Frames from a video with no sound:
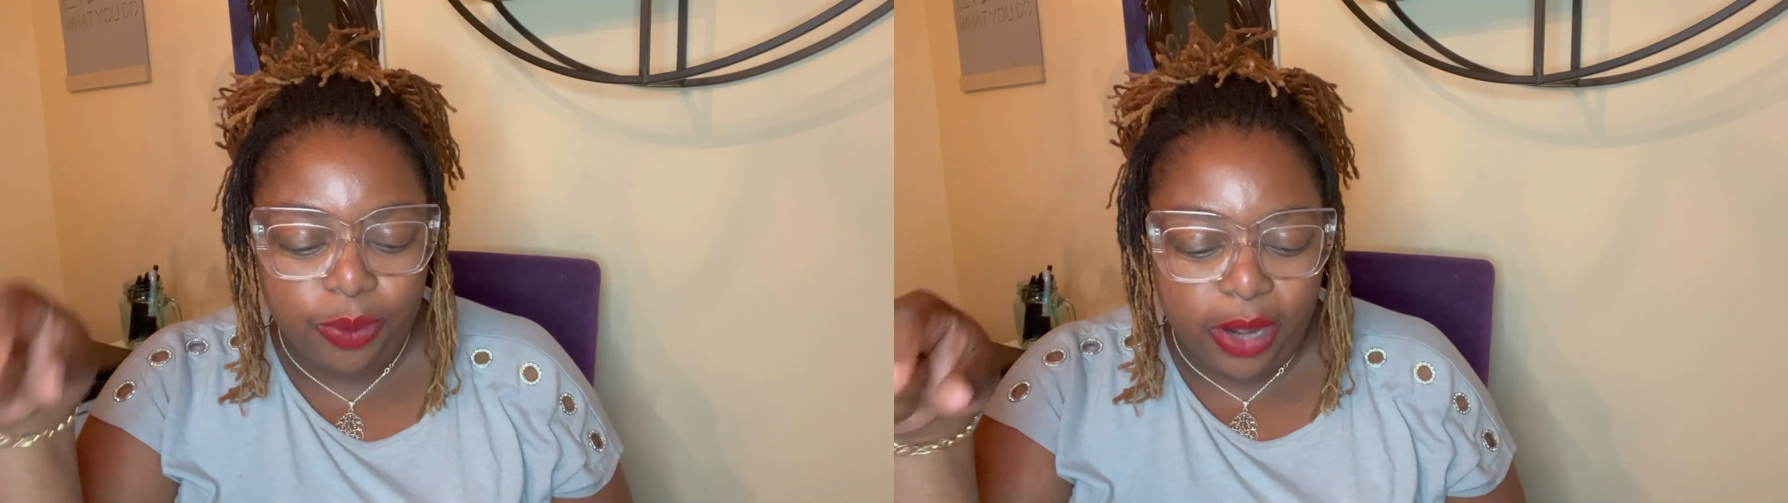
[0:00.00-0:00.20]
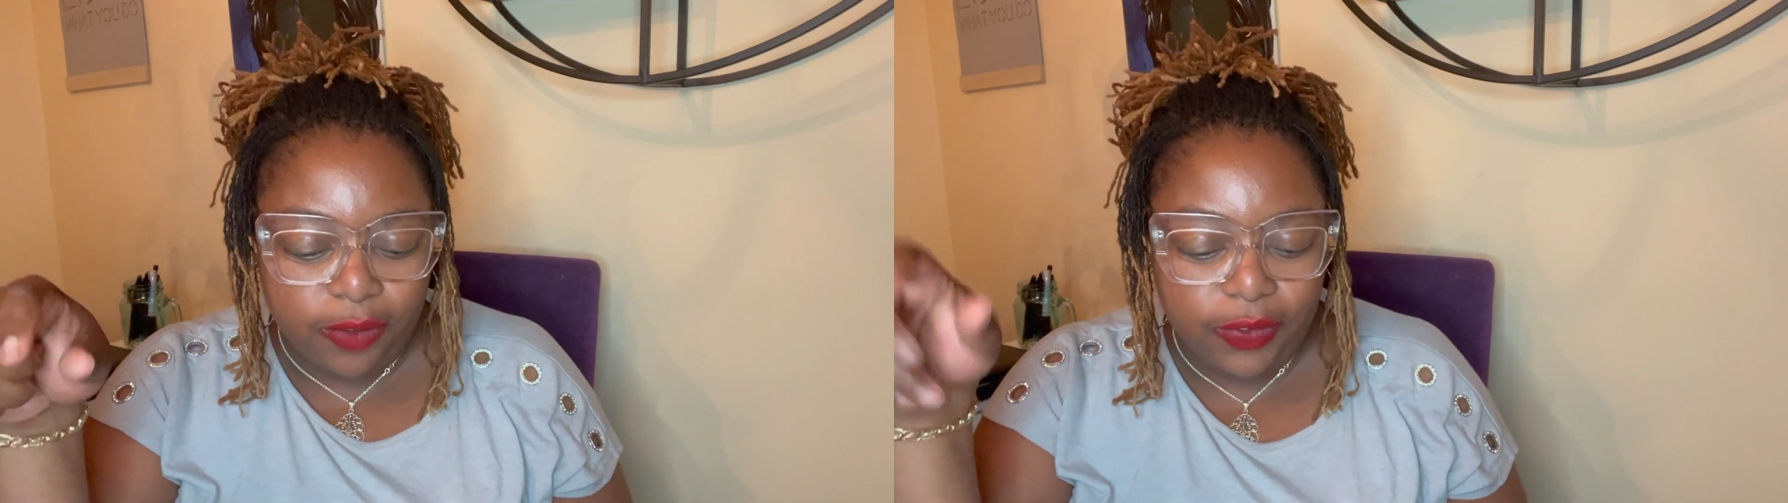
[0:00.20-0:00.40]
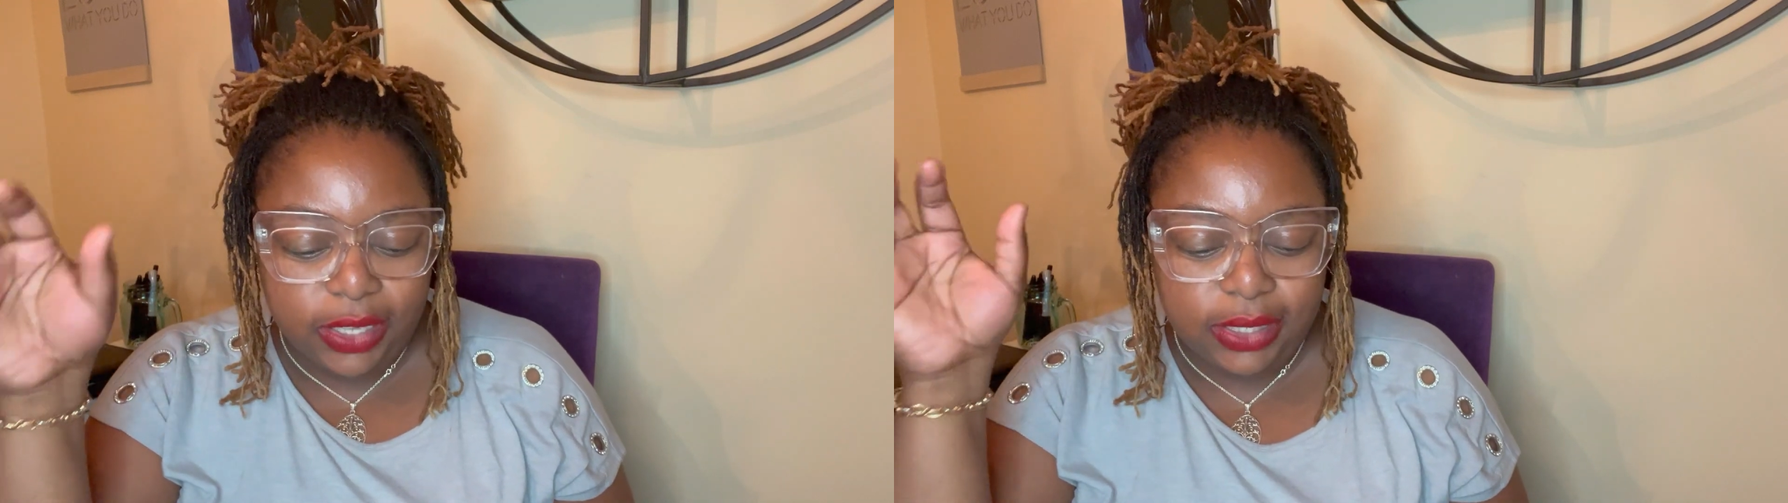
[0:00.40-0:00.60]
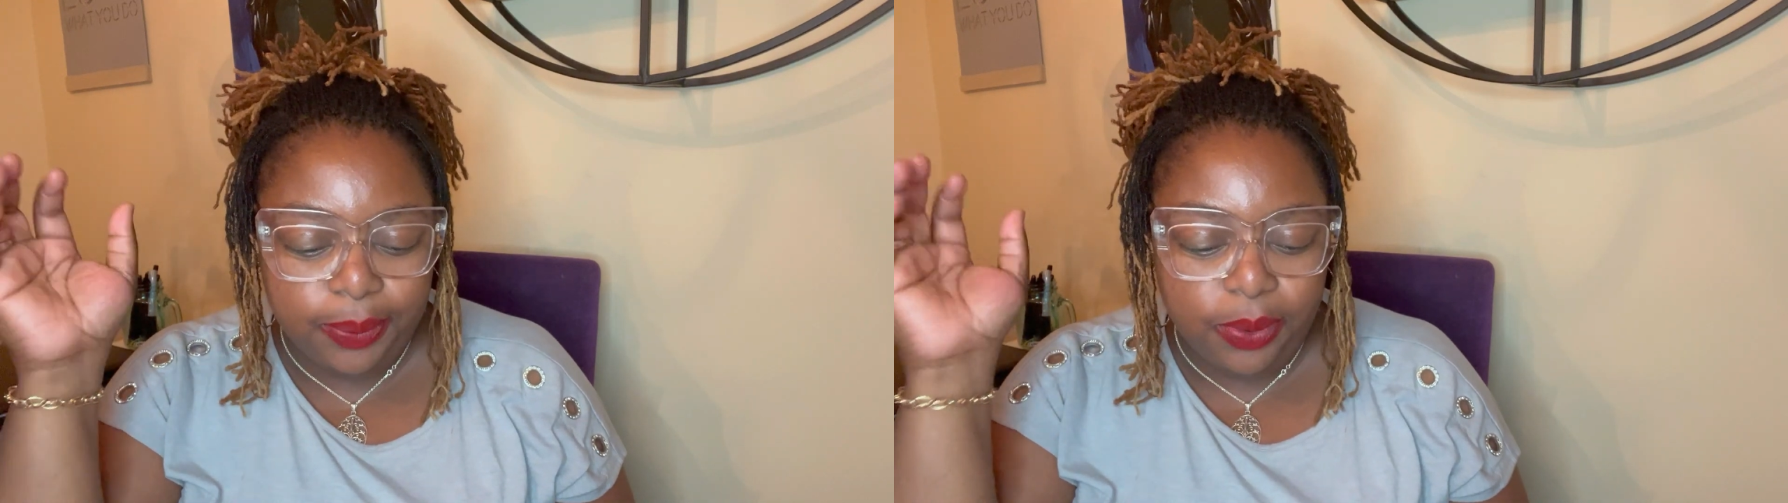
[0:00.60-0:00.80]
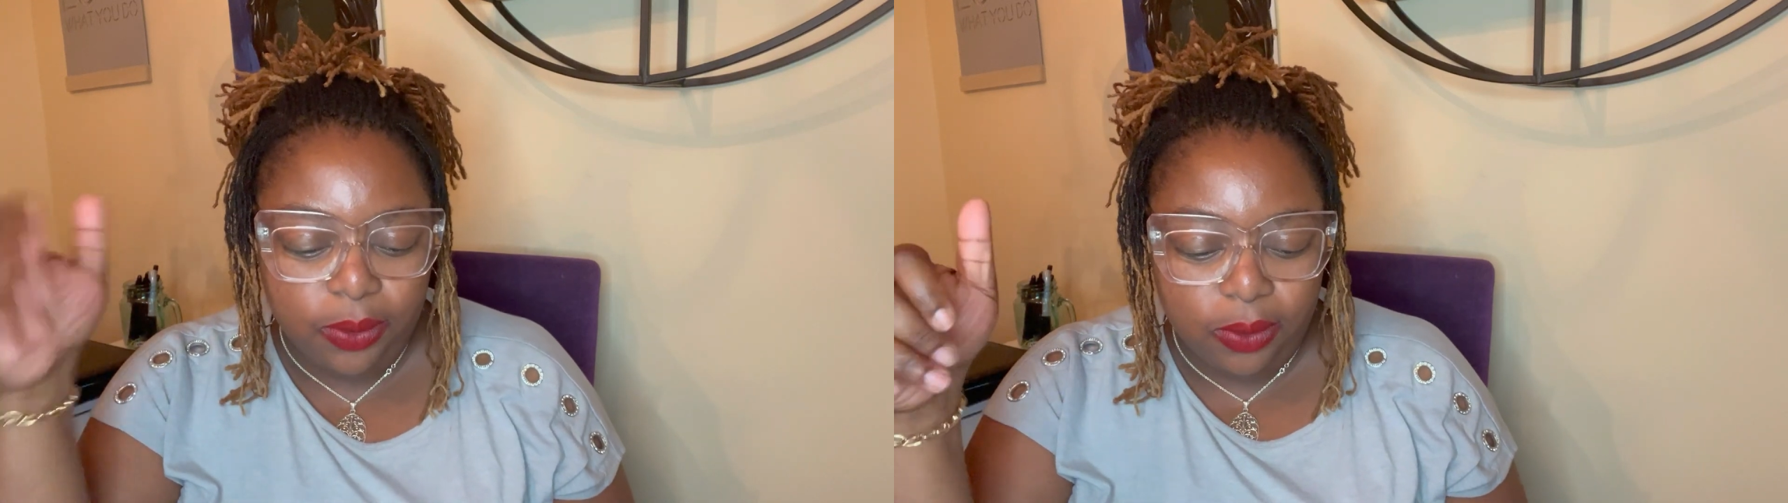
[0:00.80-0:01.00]
breakfast,
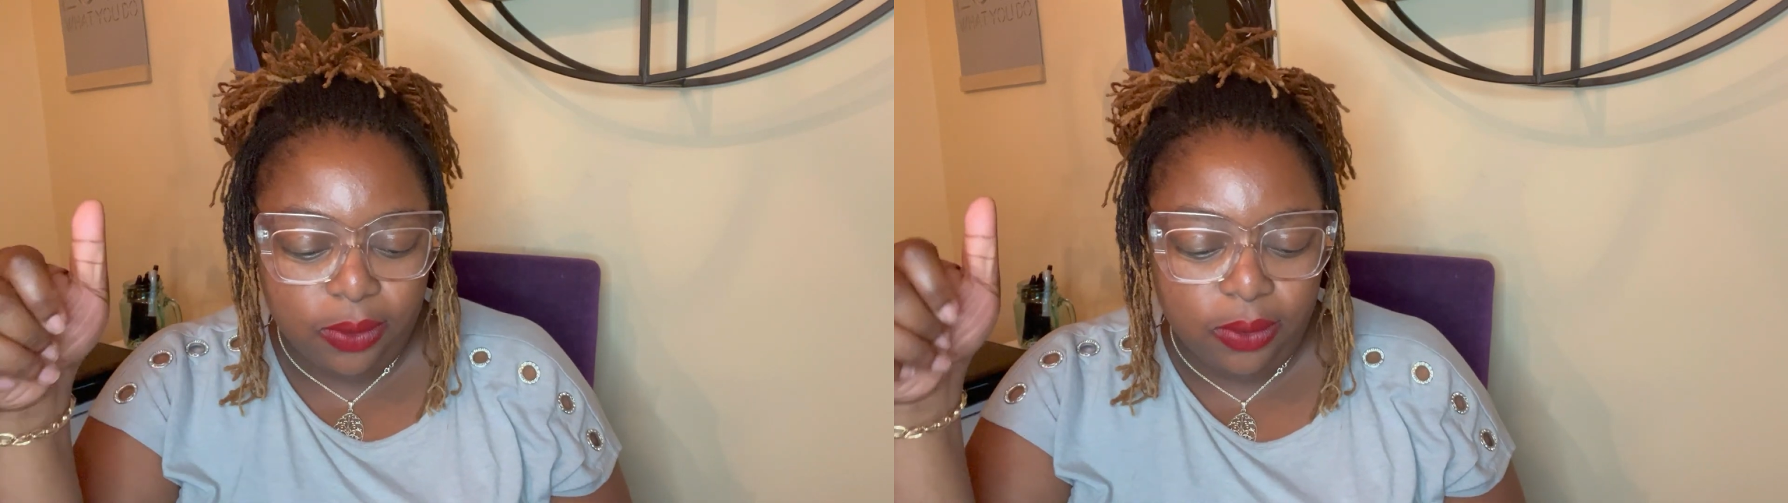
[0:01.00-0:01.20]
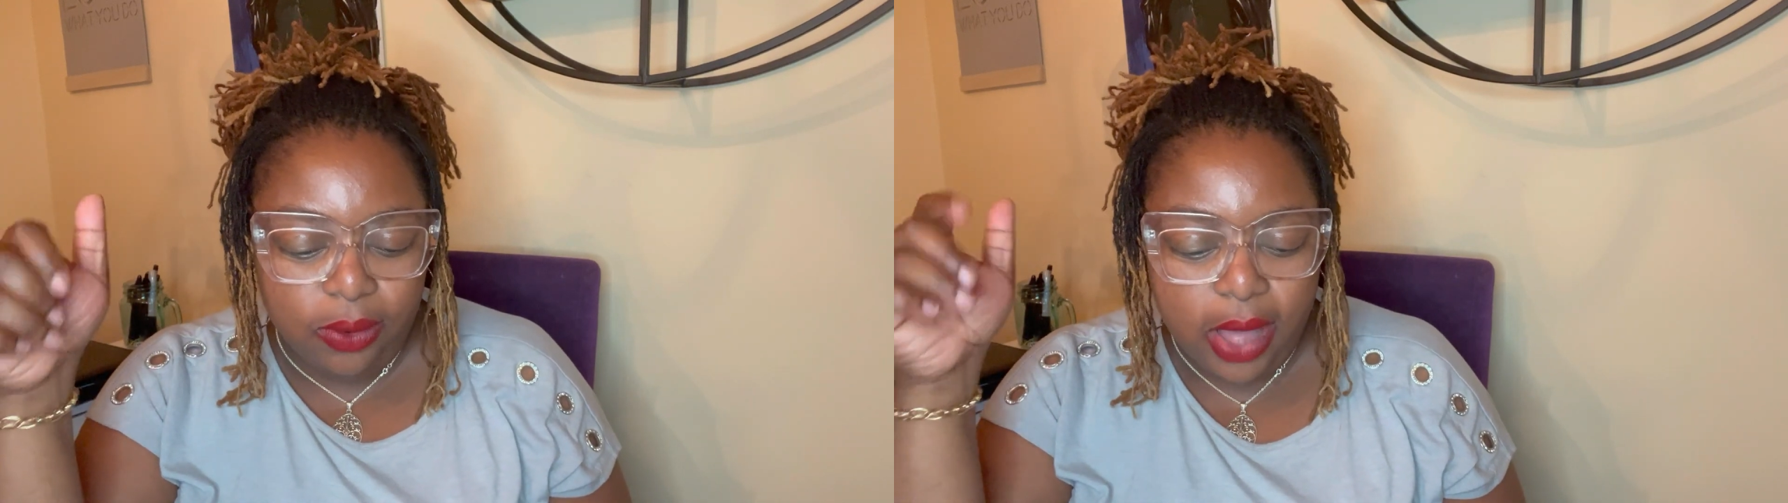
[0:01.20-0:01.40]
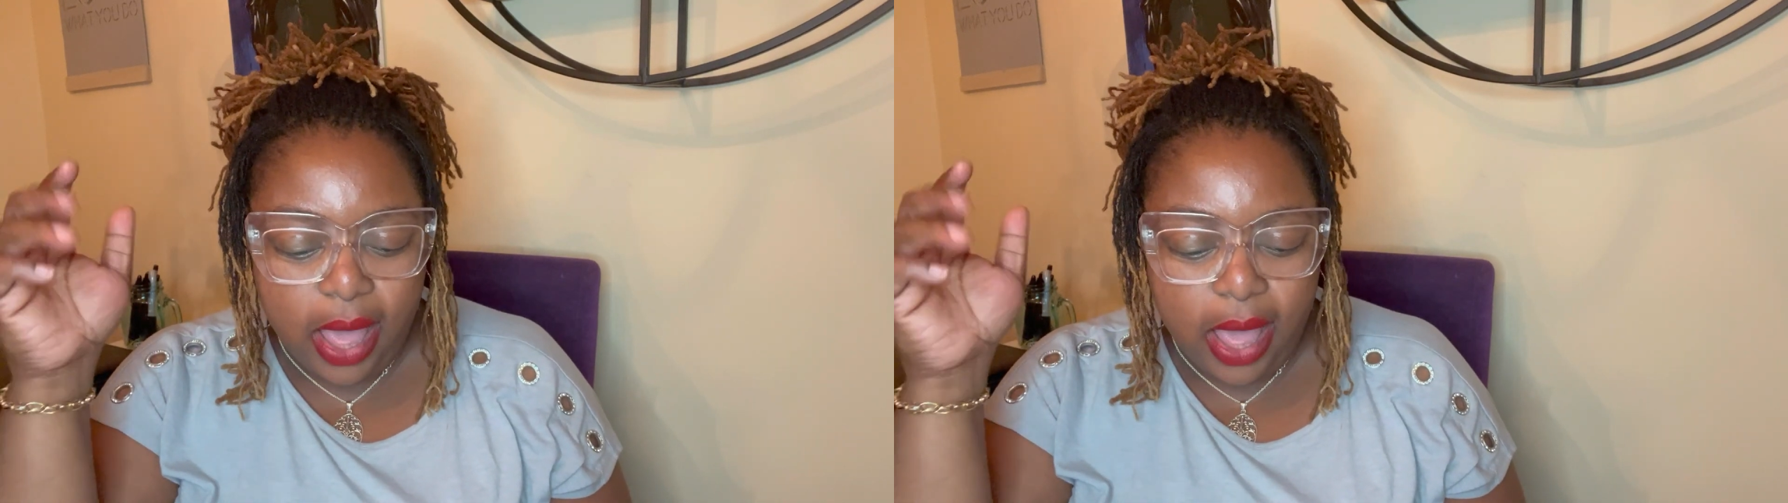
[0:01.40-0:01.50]
pool,